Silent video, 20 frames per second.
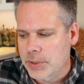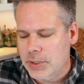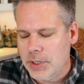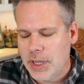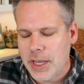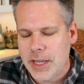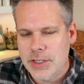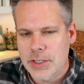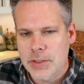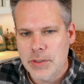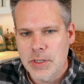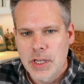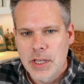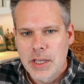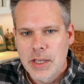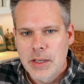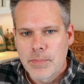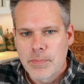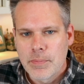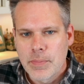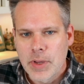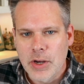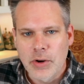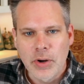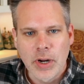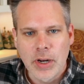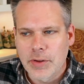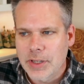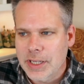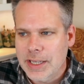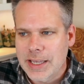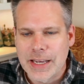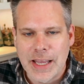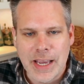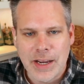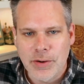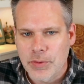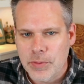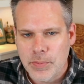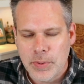So yeah, just being creative to
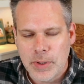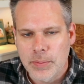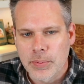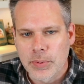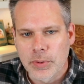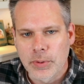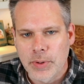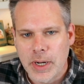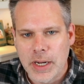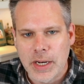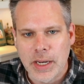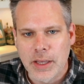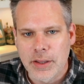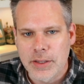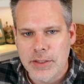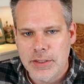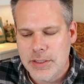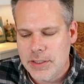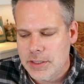connect with people right now. This